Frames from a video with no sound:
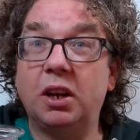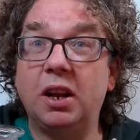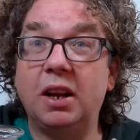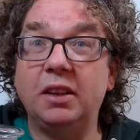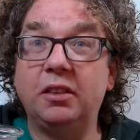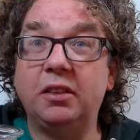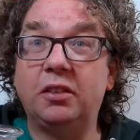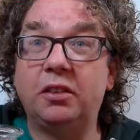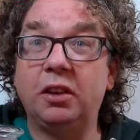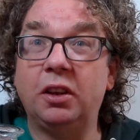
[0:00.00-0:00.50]

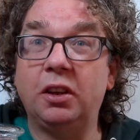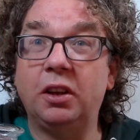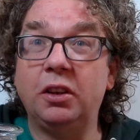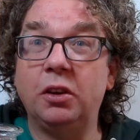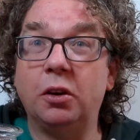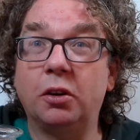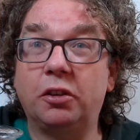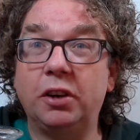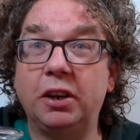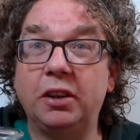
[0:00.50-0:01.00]
cleanse
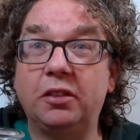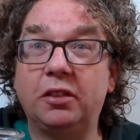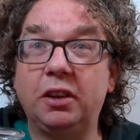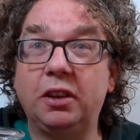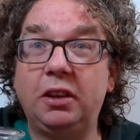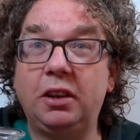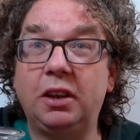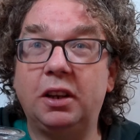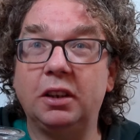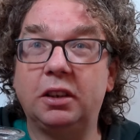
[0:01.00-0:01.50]
your
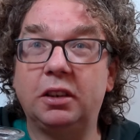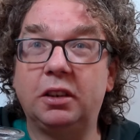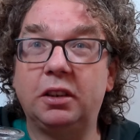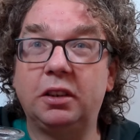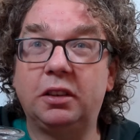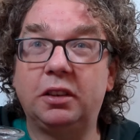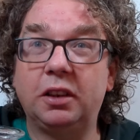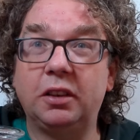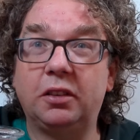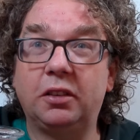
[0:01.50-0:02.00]
crystal,
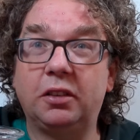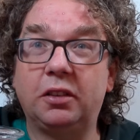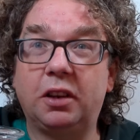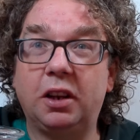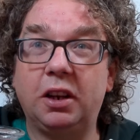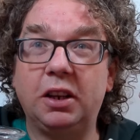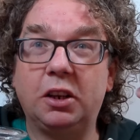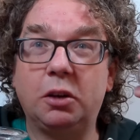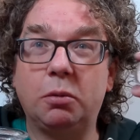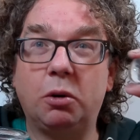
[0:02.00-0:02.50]
like this
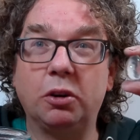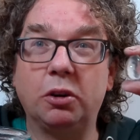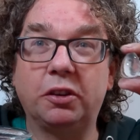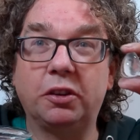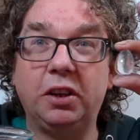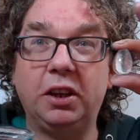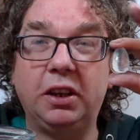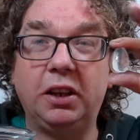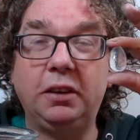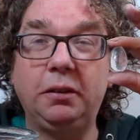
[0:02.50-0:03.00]
clear
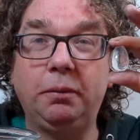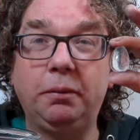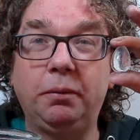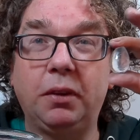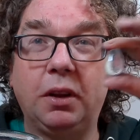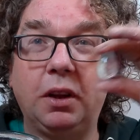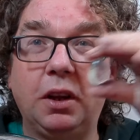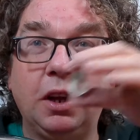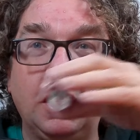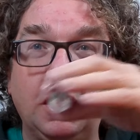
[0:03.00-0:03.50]
quartz here,
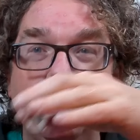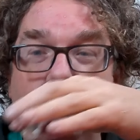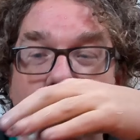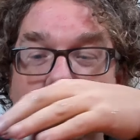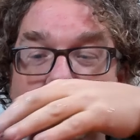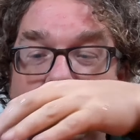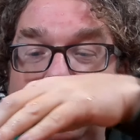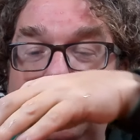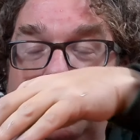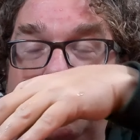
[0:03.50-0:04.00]

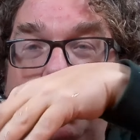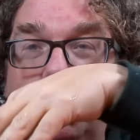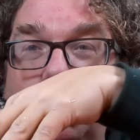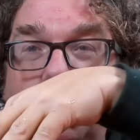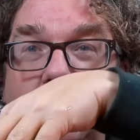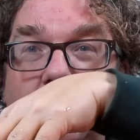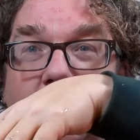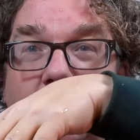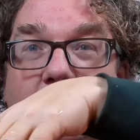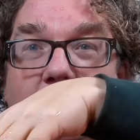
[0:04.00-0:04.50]
we just
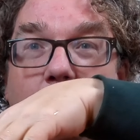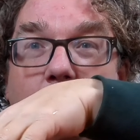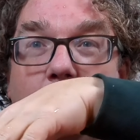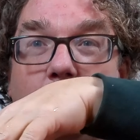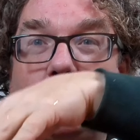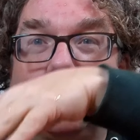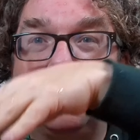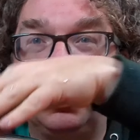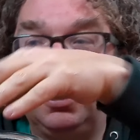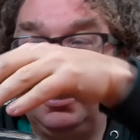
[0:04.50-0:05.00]
put it in the
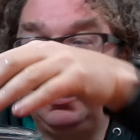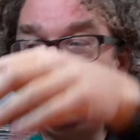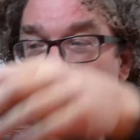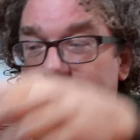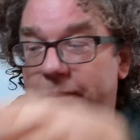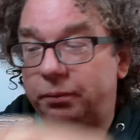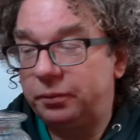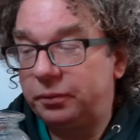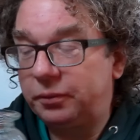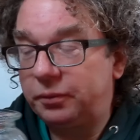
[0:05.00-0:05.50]

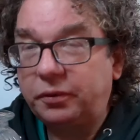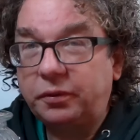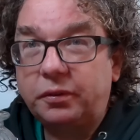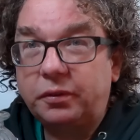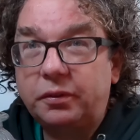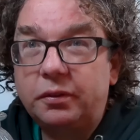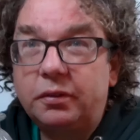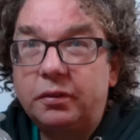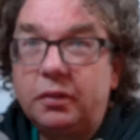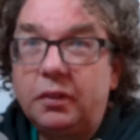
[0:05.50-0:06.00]
water
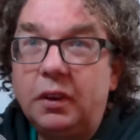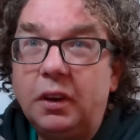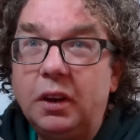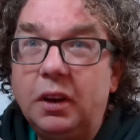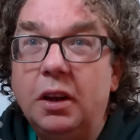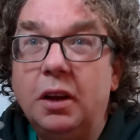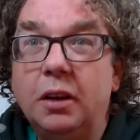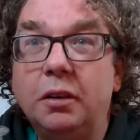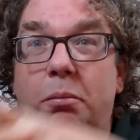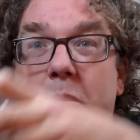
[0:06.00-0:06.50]

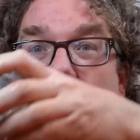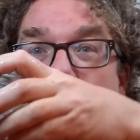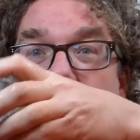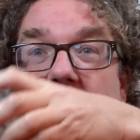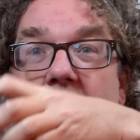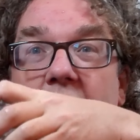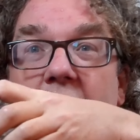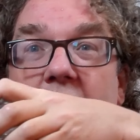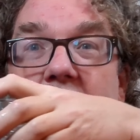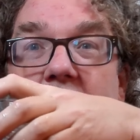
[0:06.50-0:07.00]
and
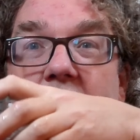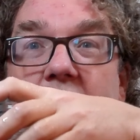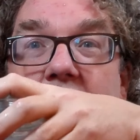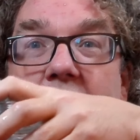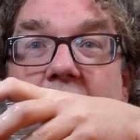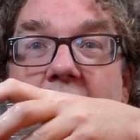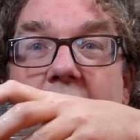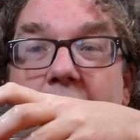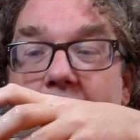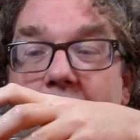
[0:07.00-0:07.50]
put the lid
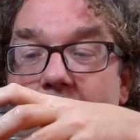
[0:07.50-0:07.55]
on,